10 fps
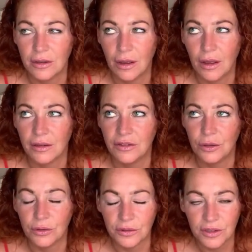uh,
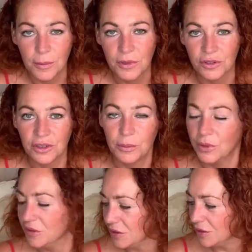Dior's Hypnotic
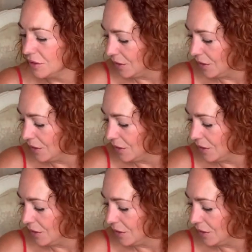Poison.